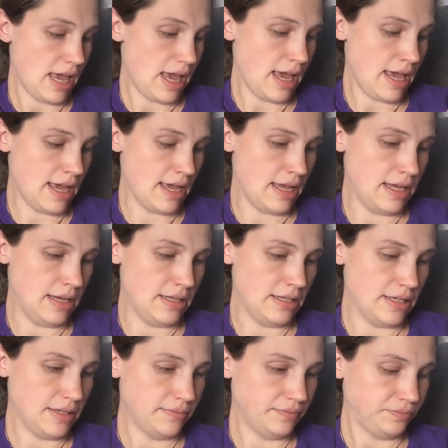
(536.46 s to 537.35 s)

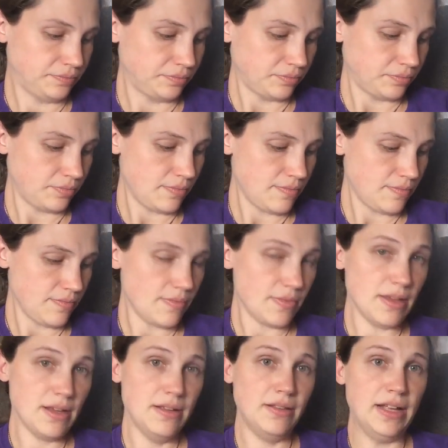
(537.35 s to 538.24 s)
and
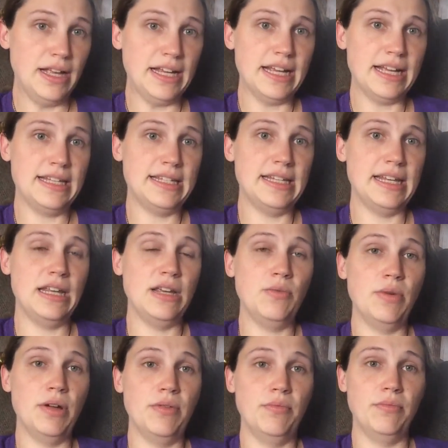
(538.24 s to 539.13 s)
like I said,
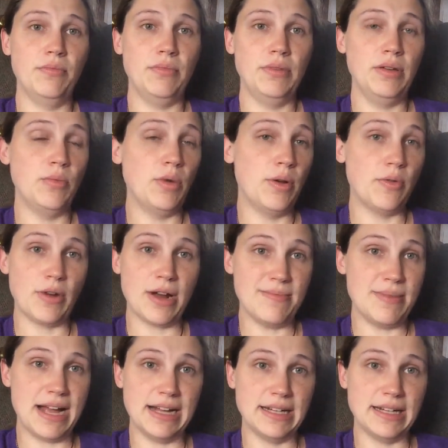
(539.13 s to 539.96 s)
he went right